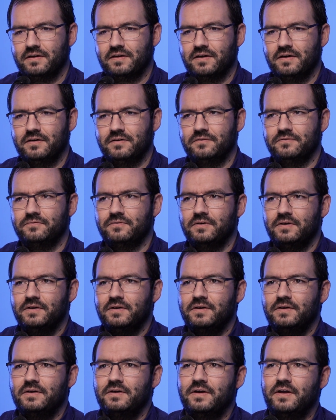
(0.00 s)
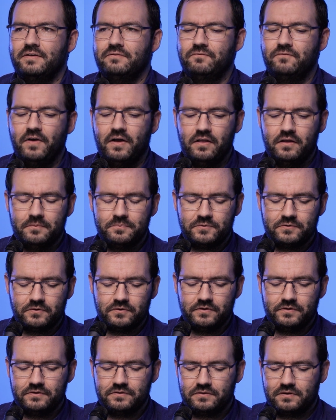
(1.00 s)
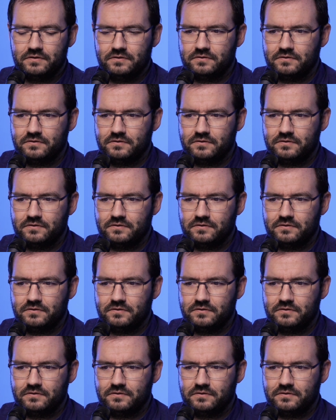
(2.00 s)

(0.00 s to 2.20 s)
kind of envelops or is